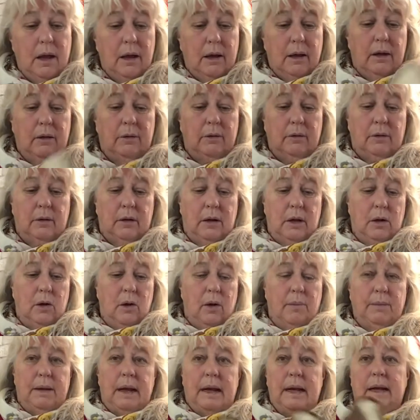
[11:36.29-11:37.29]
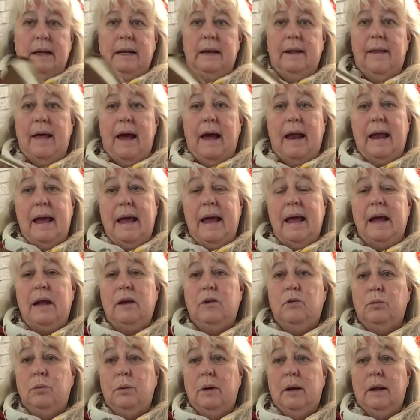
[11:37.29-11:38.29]
Because, you know, I'm getting to that
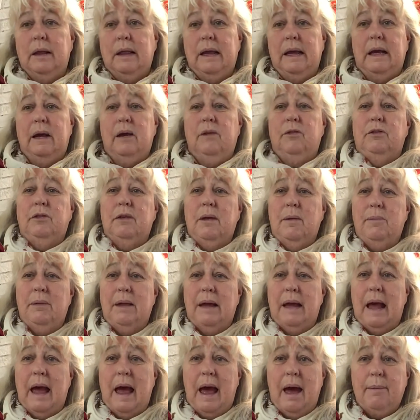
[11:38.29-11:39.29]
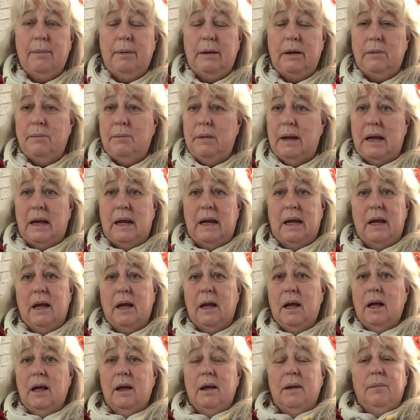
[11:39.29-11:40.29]
age where I think if something happened to me,
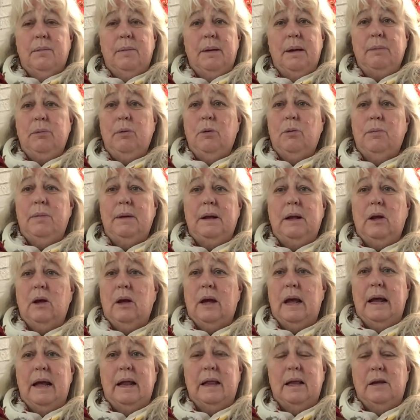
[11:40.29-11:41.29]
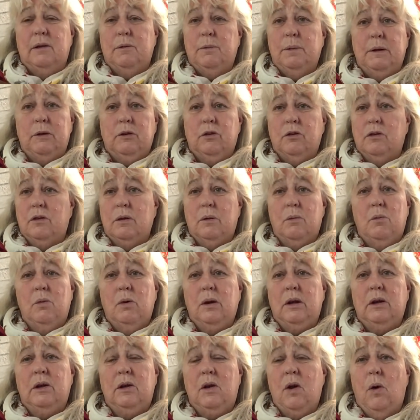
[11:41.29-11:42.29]
people would be looking at these pictures and
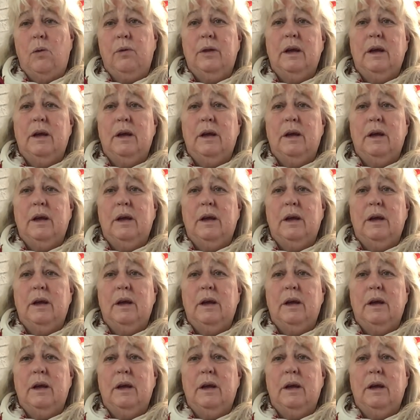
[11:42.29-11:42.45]
wouldn't know.